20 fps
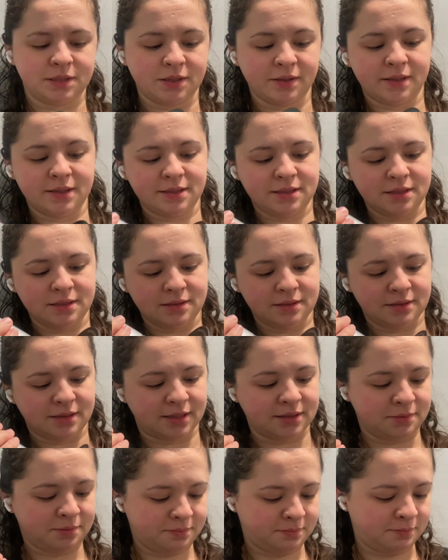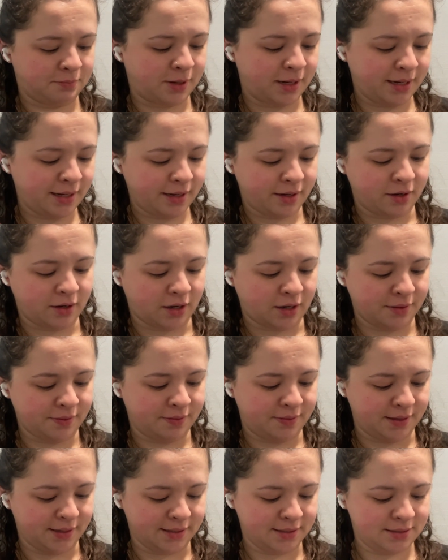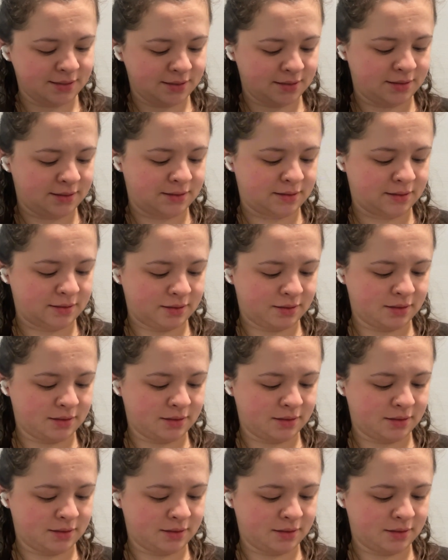that's why I got this.